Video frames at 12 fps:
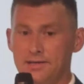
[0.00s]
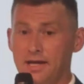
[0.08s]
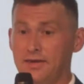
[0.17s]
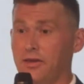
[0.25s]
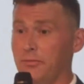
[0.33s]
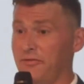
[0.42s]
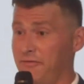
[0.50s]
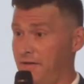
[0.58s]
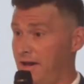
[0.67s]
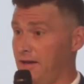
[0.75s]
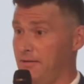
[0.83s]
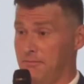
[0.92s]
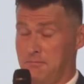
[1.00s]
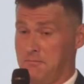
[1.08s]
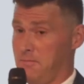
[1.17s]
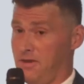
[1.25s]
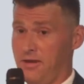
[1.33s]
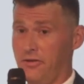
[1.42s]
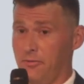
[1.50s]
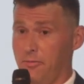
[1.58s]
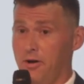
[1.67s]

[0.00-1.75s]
And then they'll fight the other